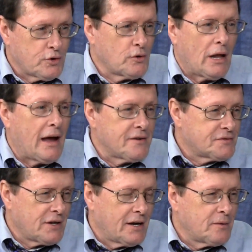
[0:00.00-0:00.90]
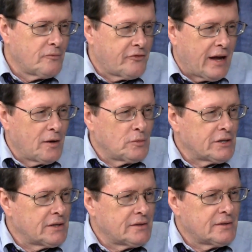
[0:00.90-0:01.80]
your lifetime, yeah. family
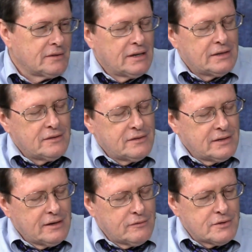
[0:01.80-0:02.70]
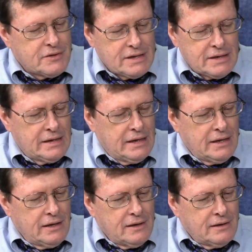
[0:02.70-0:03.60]
and and everything.
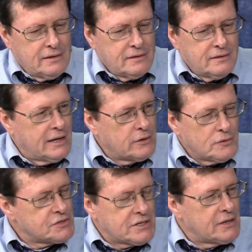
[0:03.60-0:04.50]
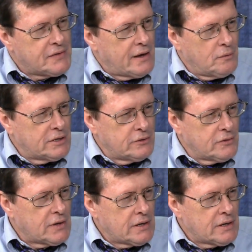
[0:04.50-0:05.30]
They don't see it that way, do they?